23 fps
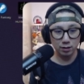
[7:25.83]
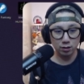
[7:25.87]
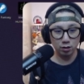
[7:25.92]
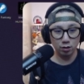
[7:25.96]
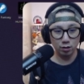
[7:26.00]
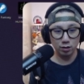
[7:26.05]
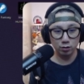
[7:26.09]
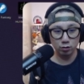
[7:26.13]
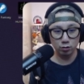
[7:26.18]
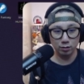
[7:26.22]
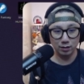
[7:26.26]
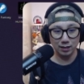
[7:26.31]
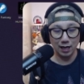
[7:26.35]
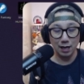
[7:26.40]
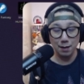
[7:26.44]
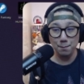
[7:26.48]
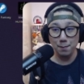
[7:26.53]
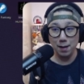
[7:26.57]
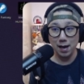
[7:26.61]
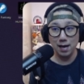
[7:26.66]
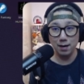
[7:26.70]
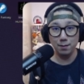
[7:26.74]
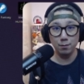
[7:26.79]
Go into
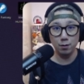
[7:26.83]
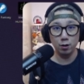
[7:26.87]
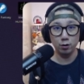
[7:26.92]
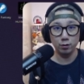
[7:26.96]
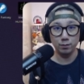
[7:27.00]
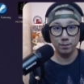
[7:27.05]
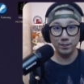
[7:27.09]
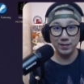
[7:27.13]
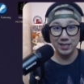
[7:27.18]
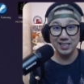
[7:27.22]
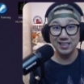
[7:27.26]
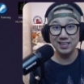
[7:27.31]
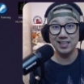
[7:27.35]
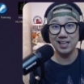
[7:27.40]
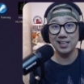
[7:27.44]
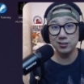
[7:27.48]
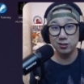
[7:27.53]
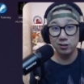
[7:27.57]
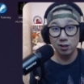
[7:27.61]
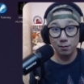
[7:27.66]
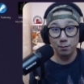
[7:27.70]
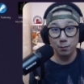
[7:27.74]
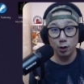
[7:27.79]
gamepad mode. In
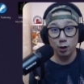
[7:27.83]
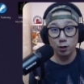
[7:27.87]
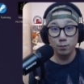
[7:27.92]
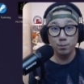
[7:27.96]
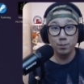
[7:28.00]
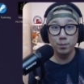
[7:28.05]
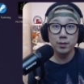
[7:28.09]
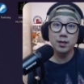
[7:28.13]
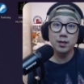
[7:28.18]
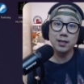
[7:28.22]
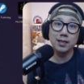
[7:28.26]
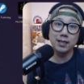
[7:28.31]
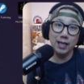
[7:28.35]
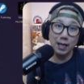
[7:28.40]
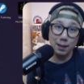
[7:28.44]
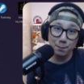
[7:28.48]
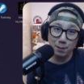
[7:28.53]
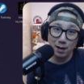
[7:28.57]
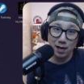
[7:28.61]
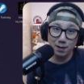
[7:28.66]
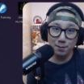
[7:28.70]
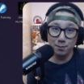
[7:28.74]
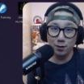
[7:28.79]
desktop mode,
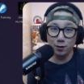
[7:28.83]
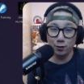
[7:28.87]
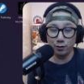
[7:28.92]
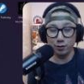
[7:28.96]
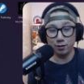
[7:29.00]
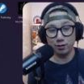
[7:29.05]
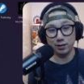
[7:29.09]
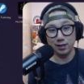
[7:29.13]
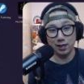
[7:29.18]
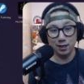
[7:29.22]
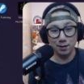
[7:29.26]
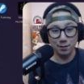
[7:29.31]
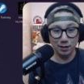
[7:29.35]
gamepad mode. Okay.